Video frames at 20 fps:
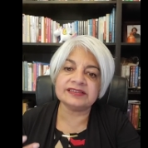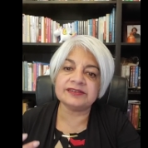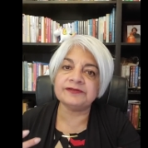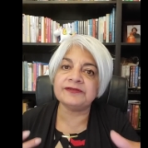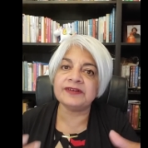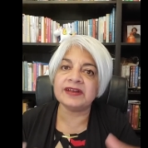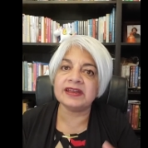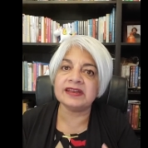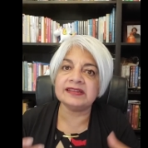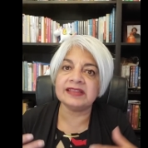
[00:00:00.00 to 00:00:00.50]

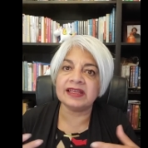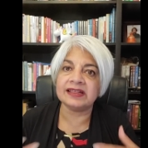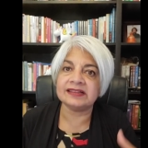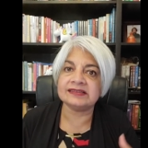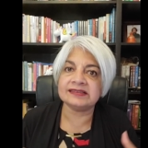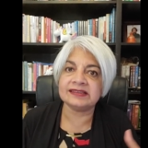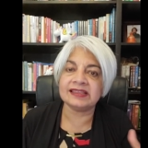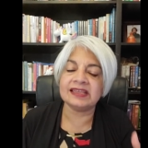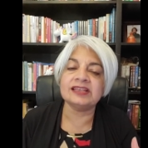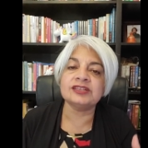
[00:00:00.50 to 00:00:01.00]
afraid that
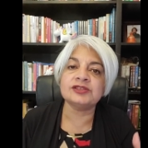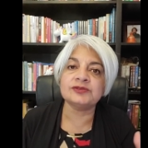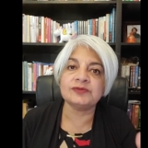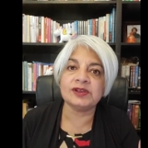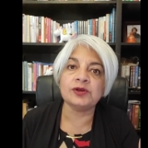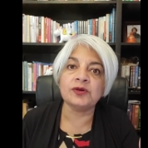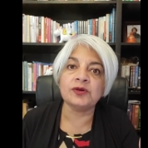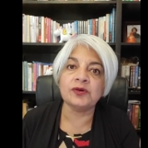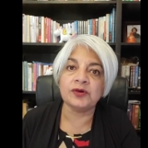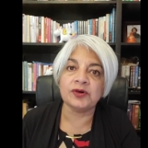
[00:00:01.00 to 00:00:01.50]
things
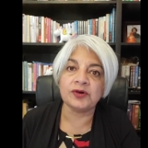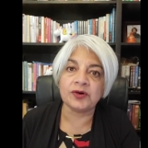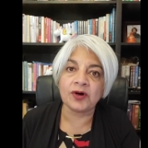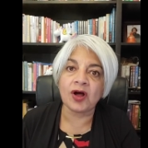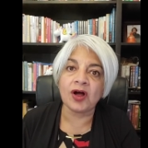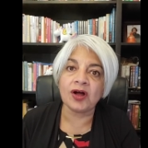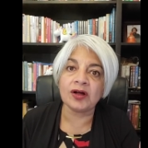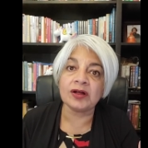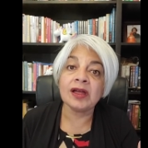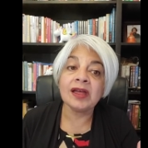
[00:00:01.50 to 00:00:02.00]
will go
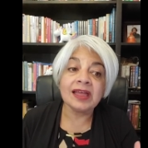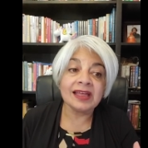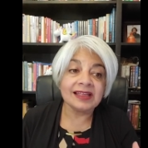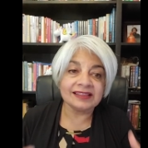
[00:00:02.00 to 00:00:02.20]
wrong.